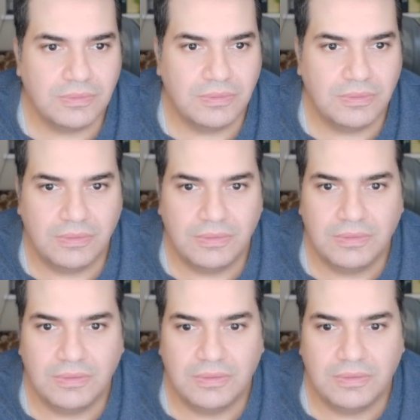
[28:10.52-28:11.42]

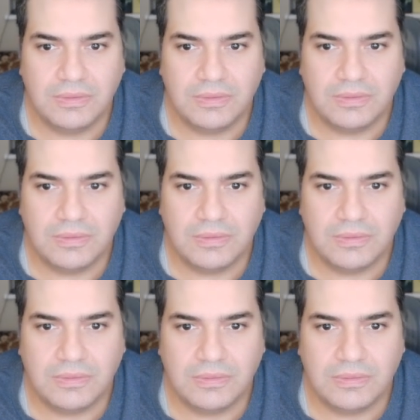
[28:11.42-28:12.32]

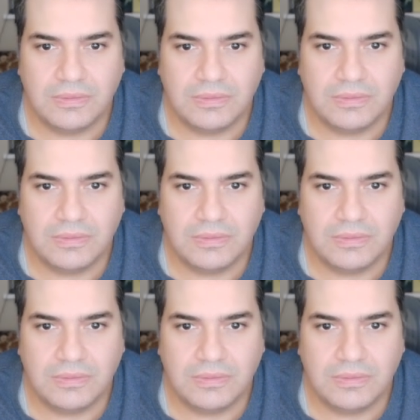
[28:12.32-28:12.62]
[no speech]